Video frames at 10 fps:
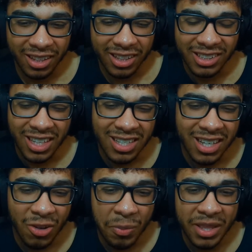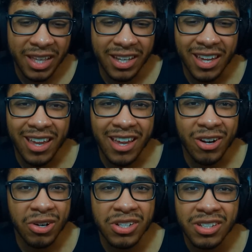Because they said it will be like a
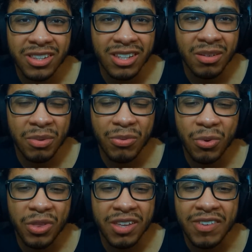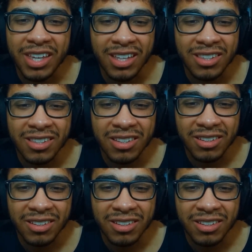year or something before they even get